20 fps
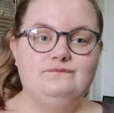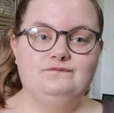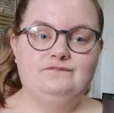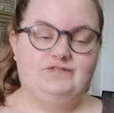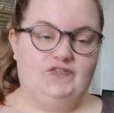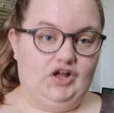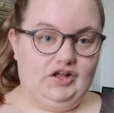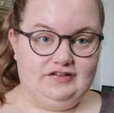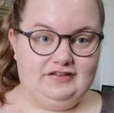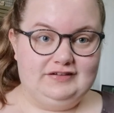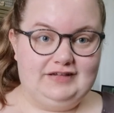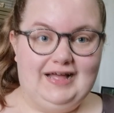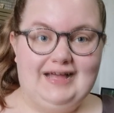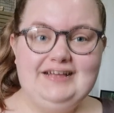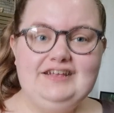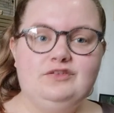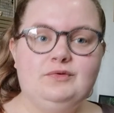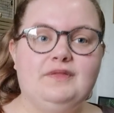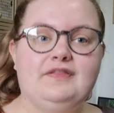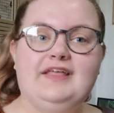
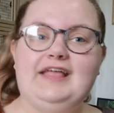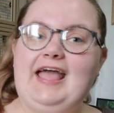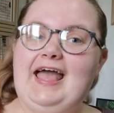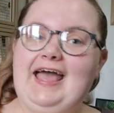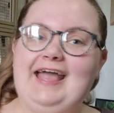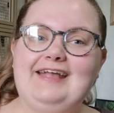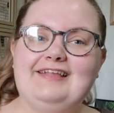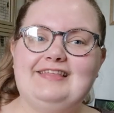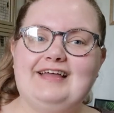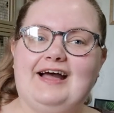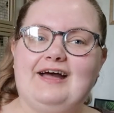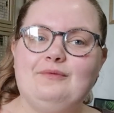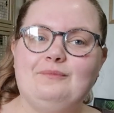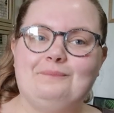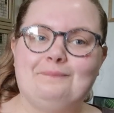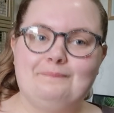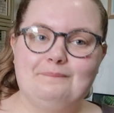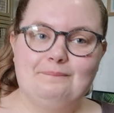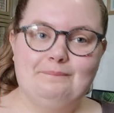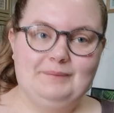fertilized, when the egg that
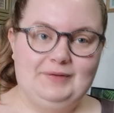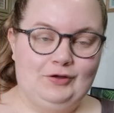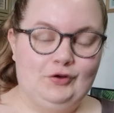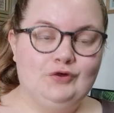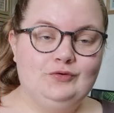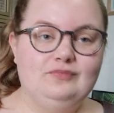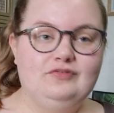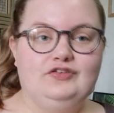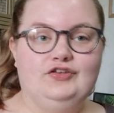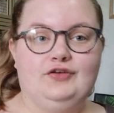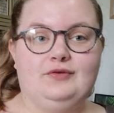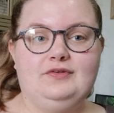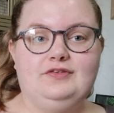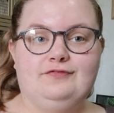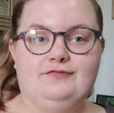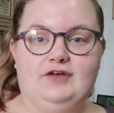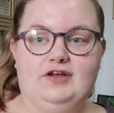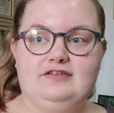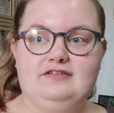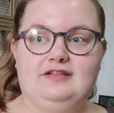becomes you is
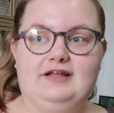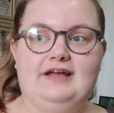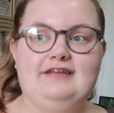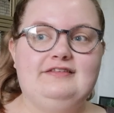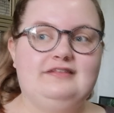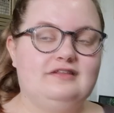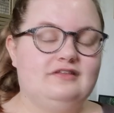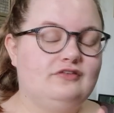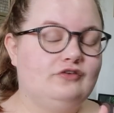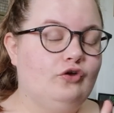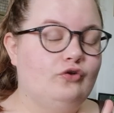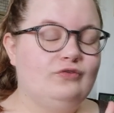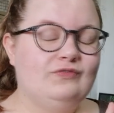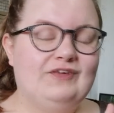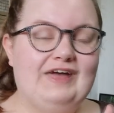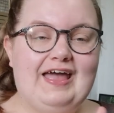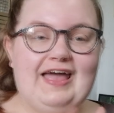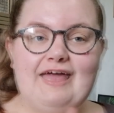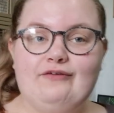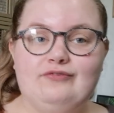fertilized, and this goes
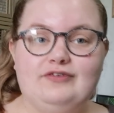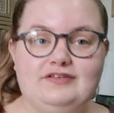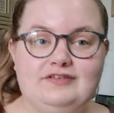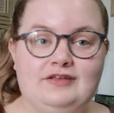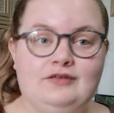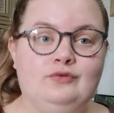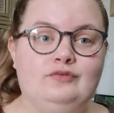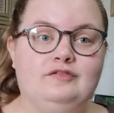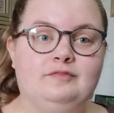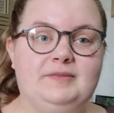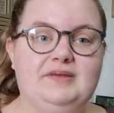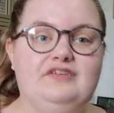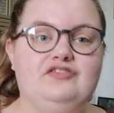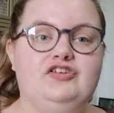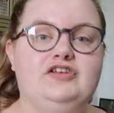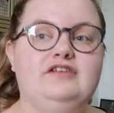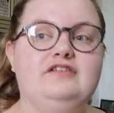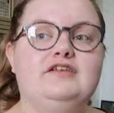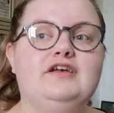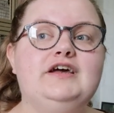for every single
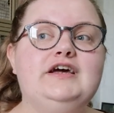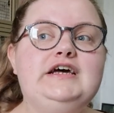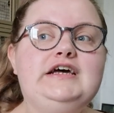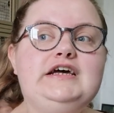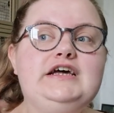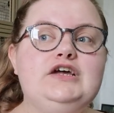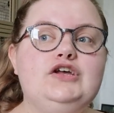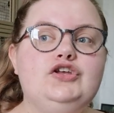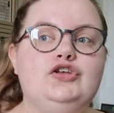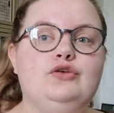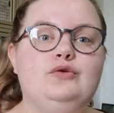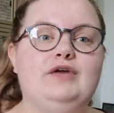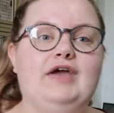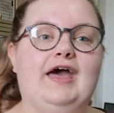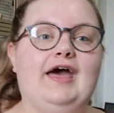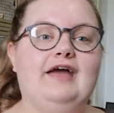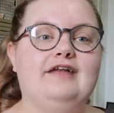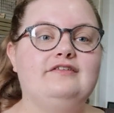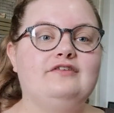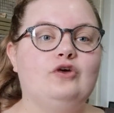species, you
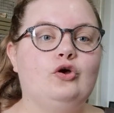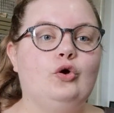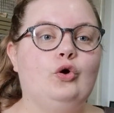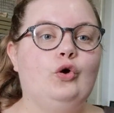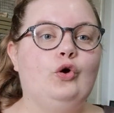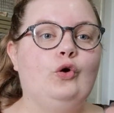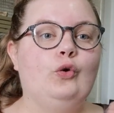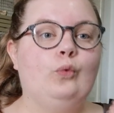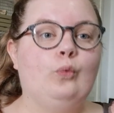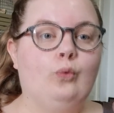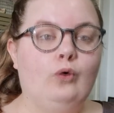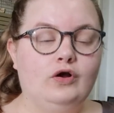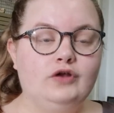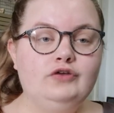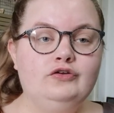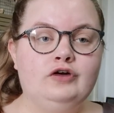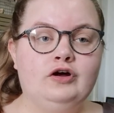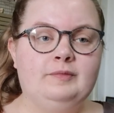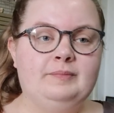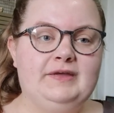get
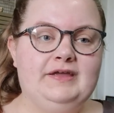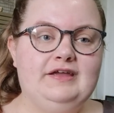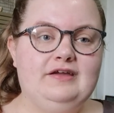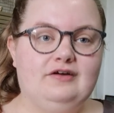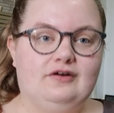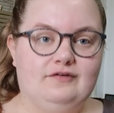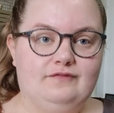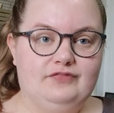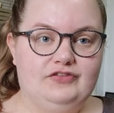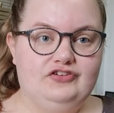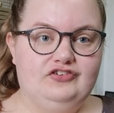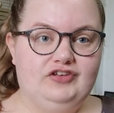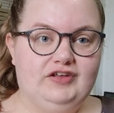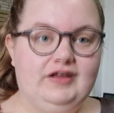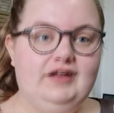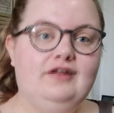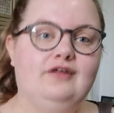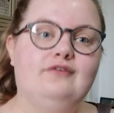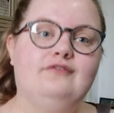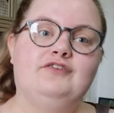one copy of the
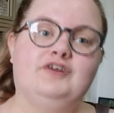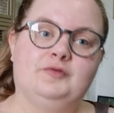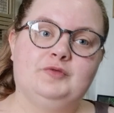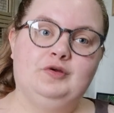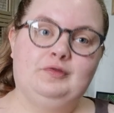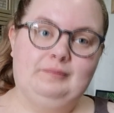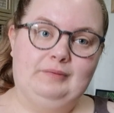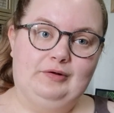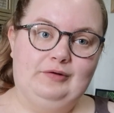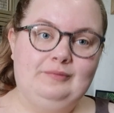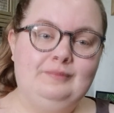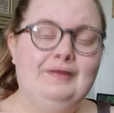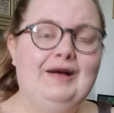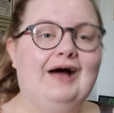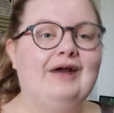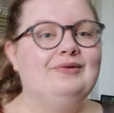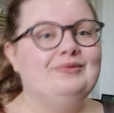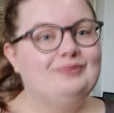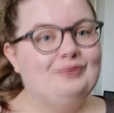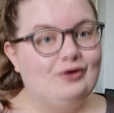gene from your mum
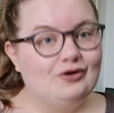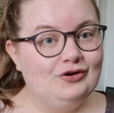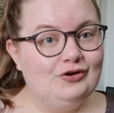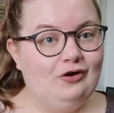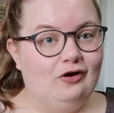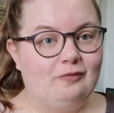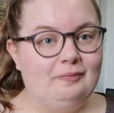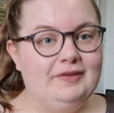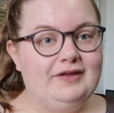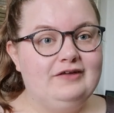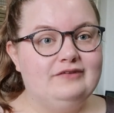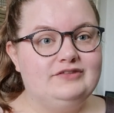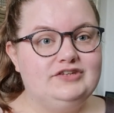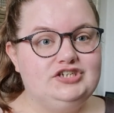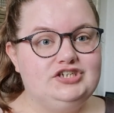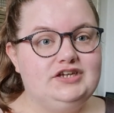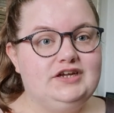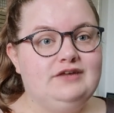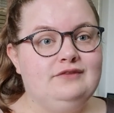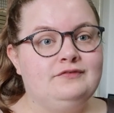and one copy of the
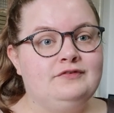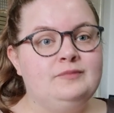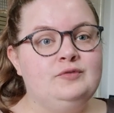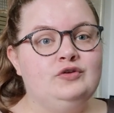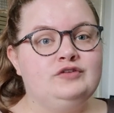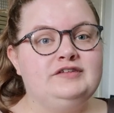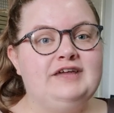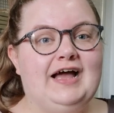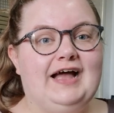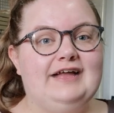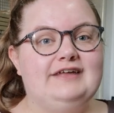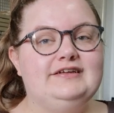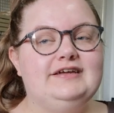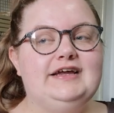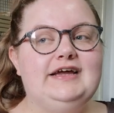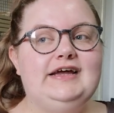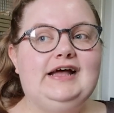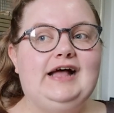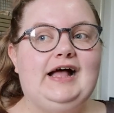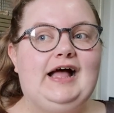gene from your dad,
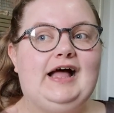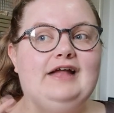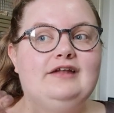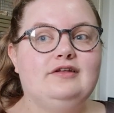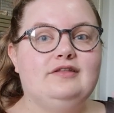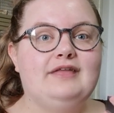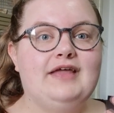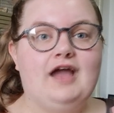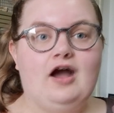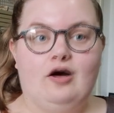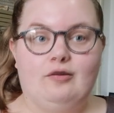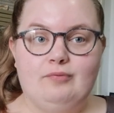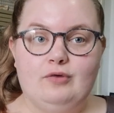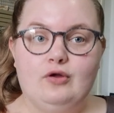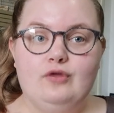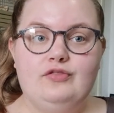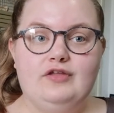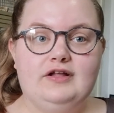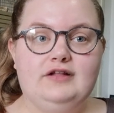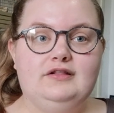and they are
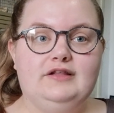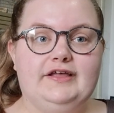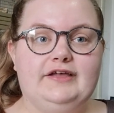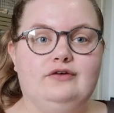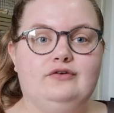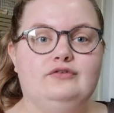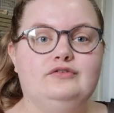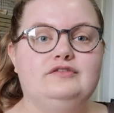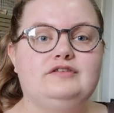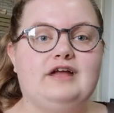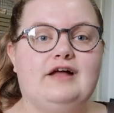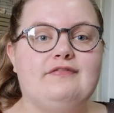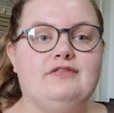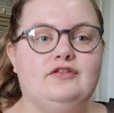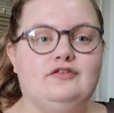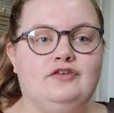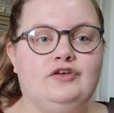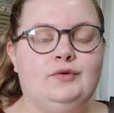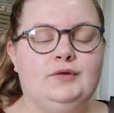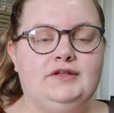both alleles, and
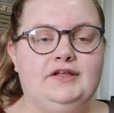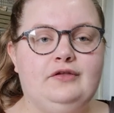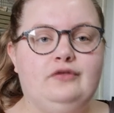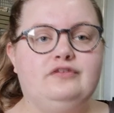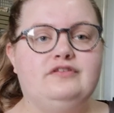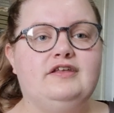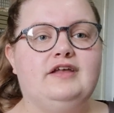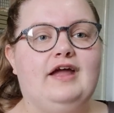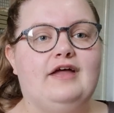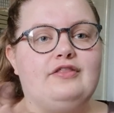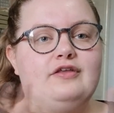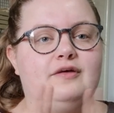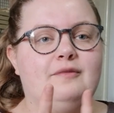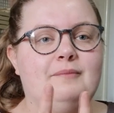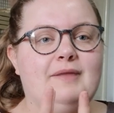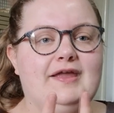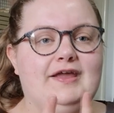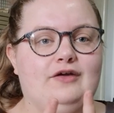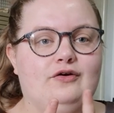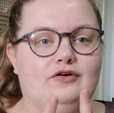the two alleles together
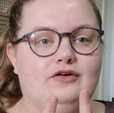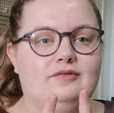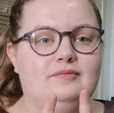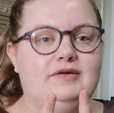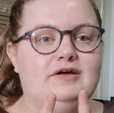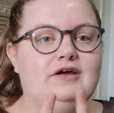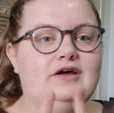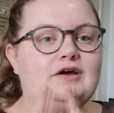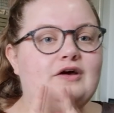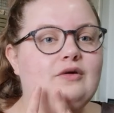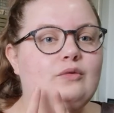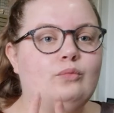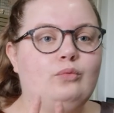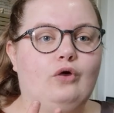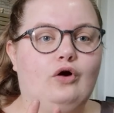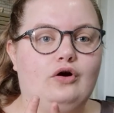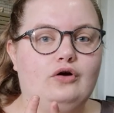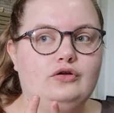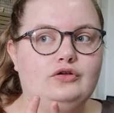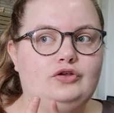make up
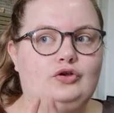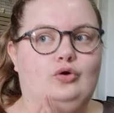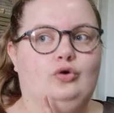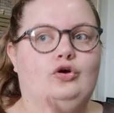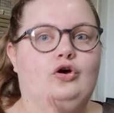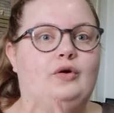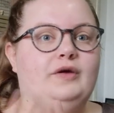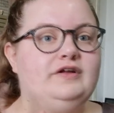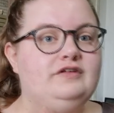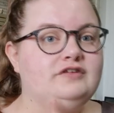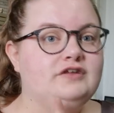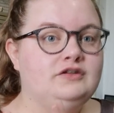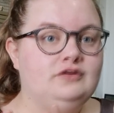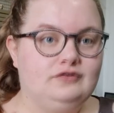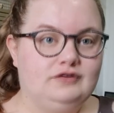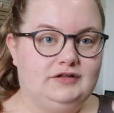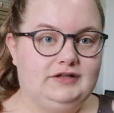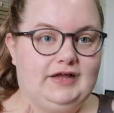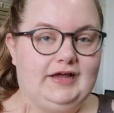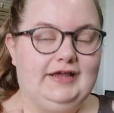what you're going to
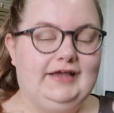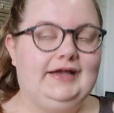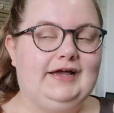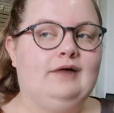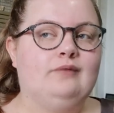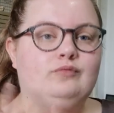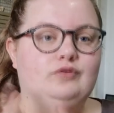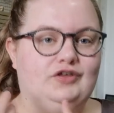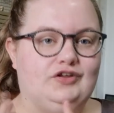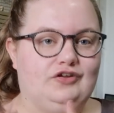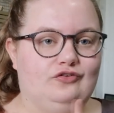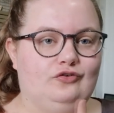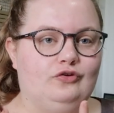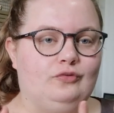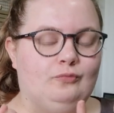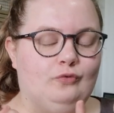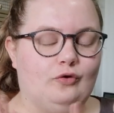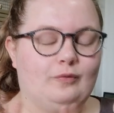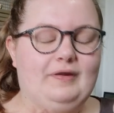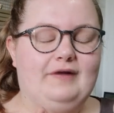look like. And we're going to
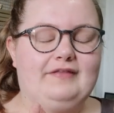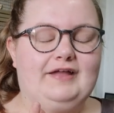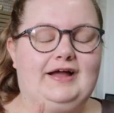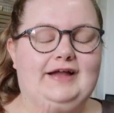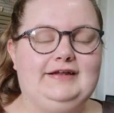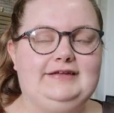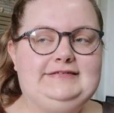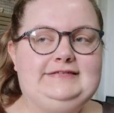talk more about that in a